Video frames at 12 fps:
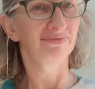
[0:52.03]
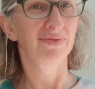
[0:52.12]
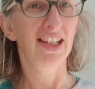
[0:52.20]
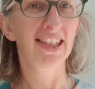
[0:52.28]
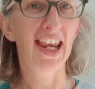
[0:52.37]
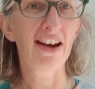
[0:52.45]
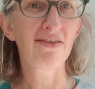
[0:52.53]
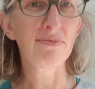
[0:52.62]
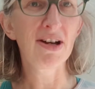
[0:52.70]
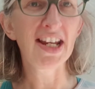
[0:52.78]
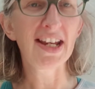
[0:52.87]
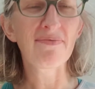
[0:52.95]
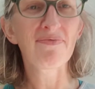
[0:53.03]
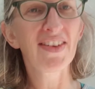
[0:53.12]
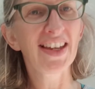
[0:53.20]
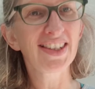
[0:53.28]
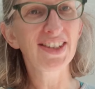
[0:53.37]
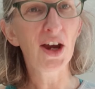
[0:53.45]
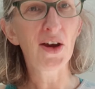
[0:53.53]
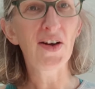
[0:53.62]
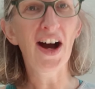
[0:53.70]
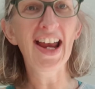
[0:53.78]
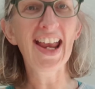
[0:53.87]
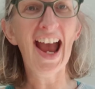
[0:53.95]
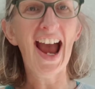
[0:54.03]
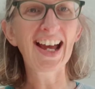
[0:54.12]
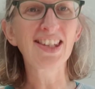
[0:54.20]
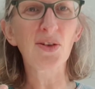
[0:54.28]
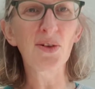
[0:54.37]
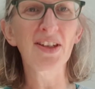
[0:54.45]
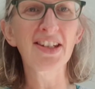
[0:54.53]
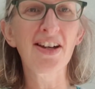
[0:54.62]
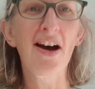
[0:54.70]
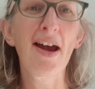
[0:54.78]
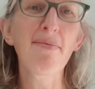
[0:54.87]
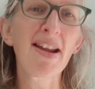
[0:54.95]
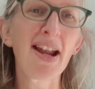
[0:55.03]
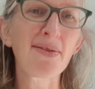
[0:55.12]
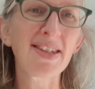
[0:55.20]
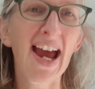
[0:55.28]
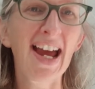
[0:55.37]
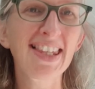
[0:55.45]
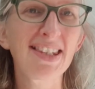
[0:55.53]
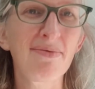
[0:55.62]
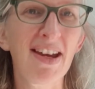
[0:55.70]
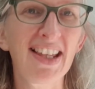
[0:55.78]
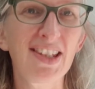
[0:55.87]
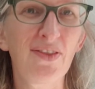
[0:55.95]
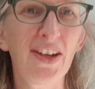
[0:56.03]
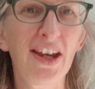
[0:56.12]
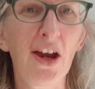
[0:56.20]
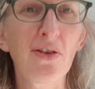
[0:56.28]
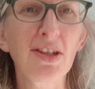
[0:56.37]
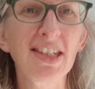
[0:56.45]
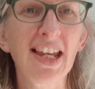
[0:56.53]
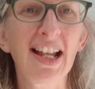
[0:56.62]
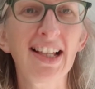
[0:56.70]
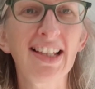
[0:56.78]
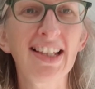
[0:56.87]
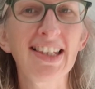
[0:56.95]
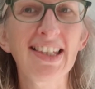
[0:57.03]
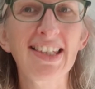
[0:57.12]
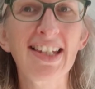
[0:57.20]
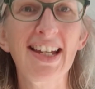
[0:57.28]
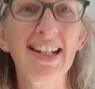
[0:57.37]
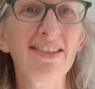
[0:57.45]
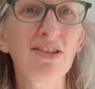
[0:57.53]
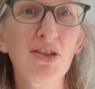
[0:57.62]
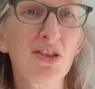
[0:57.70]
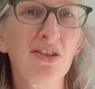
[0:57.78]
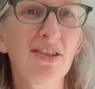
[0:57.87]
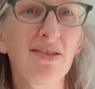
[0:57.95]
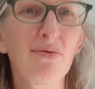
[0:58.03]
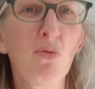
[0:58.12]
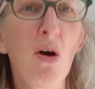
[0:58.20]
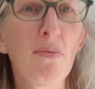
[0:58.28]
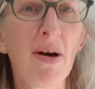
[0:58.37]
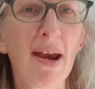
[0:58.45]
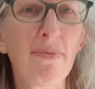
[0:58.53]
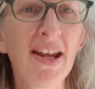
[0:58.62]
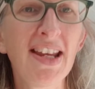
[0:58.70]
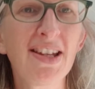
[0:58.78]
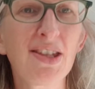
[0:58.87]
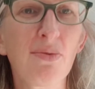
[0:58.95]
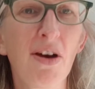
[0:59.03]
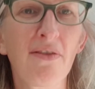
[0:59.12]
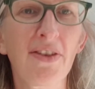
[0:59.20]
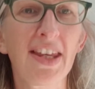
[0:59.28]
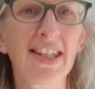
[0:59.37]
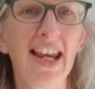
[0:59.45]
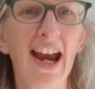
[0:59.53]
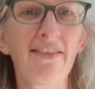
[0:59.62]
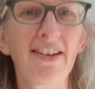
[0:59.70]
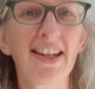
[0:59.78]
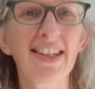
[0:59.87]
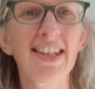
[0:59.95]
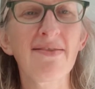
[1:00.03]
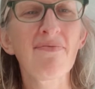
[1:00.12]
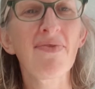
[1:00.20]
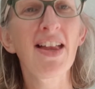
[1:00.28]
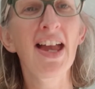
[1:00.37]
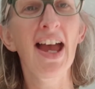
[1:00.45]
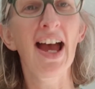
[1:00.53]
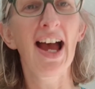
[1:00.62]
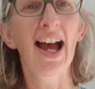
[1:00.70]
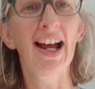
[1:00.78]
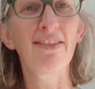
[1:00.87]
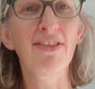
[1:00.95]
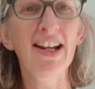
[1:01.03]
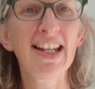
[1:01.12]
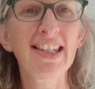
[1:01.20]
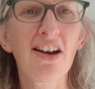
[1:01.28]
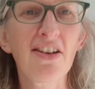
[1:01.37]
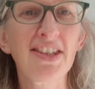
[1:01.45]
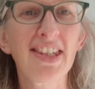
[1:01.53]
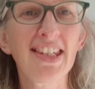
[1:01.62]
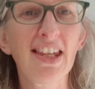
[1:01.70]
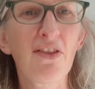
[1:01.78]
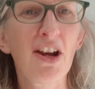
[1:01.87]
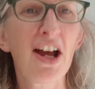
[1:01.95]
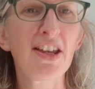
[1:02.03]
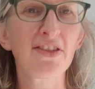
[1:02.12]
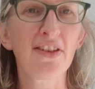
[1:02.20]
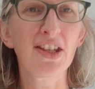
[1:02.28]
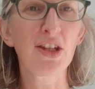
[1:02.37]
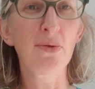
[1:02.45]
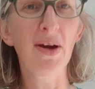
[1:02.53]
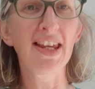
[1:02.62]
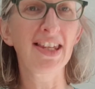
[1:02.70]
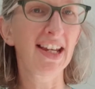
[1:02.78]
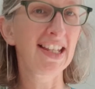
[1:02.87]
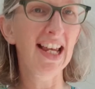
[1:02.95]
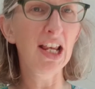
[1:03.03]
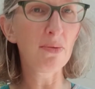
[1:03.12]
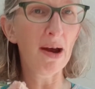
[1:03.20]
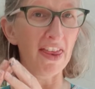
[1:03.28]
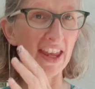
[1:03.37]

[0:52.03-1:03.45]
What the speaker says: Scary money. So I get asked all the time, and I was asked to make this video to what my opinions were on these carriers. And really, to answer this, I've got to answer it in two ways. I can tell you about the